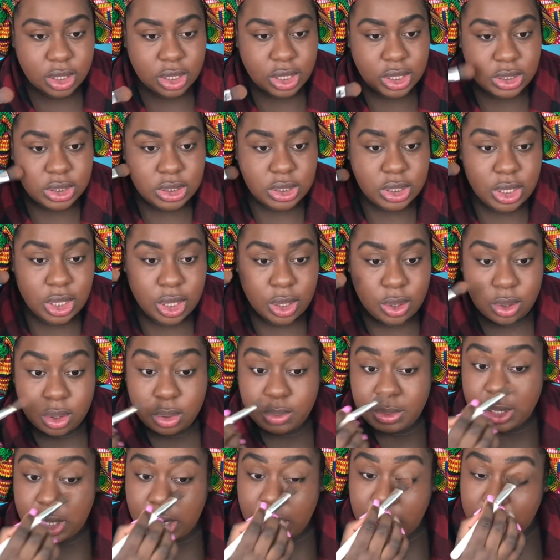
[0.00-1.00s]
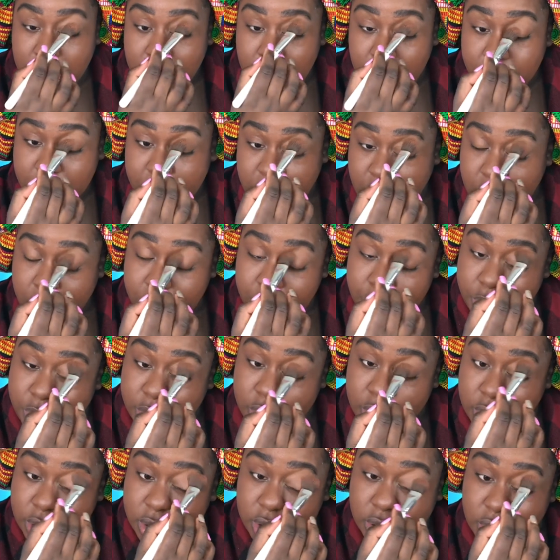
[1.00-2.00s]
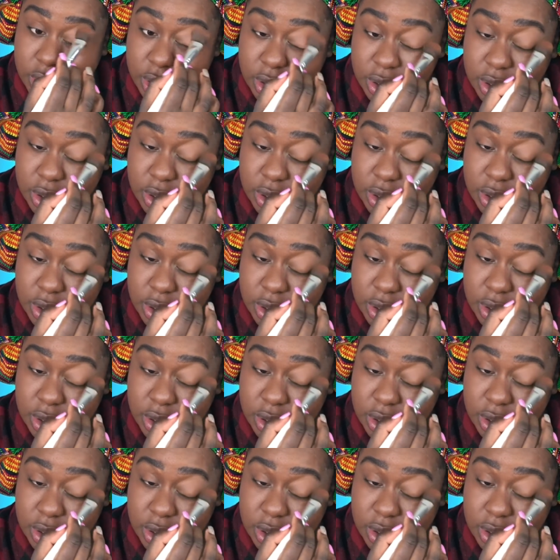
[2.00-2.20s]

That's the goal, to be like Colourpop.